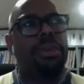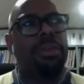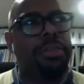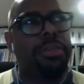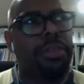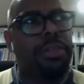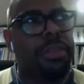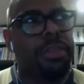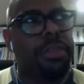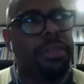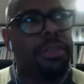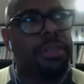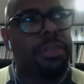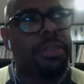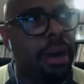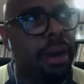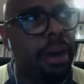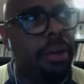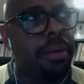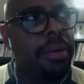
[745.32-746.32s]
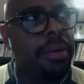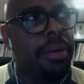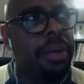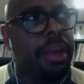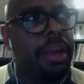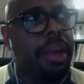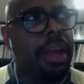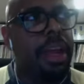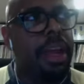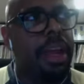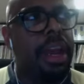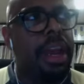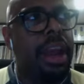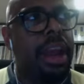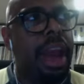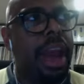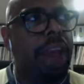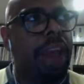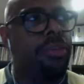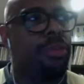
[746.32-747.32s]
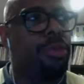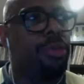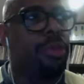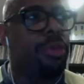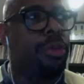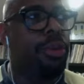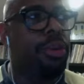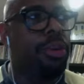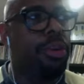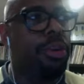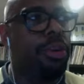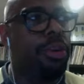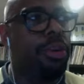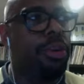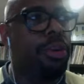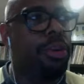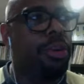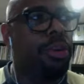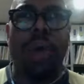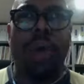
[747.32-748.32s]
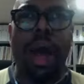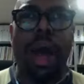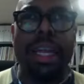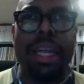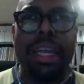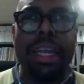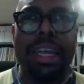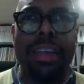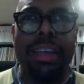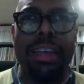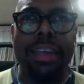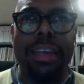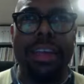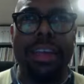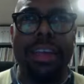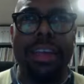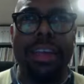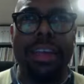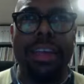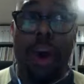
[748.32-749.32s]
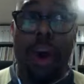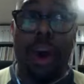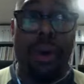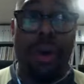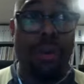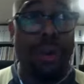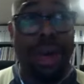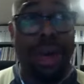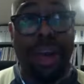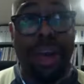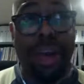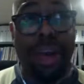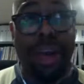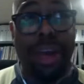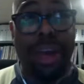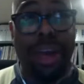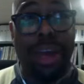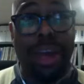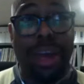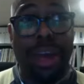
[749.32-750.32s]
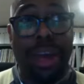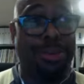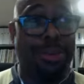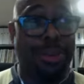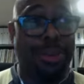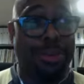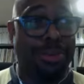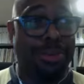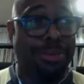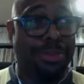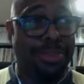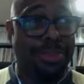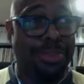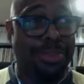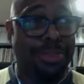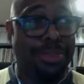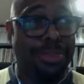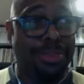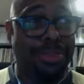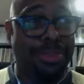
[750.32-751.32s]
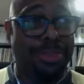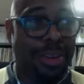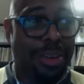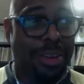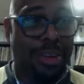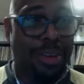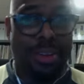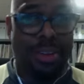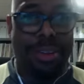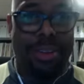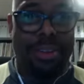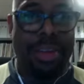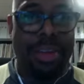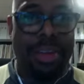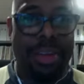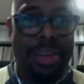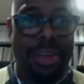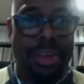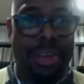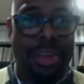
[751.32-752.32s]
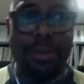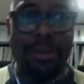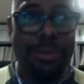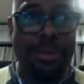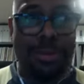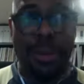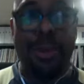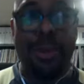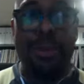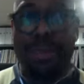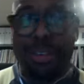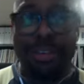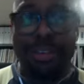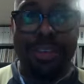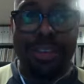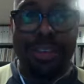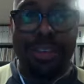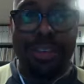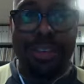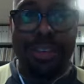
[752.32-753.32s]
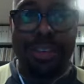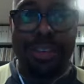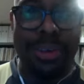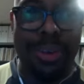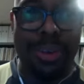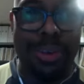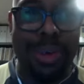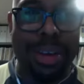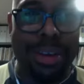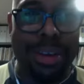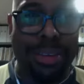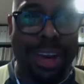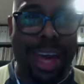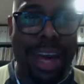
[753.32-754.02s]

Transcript: some uh, natural human qualities that will always just sort of take over first, you know, whatever that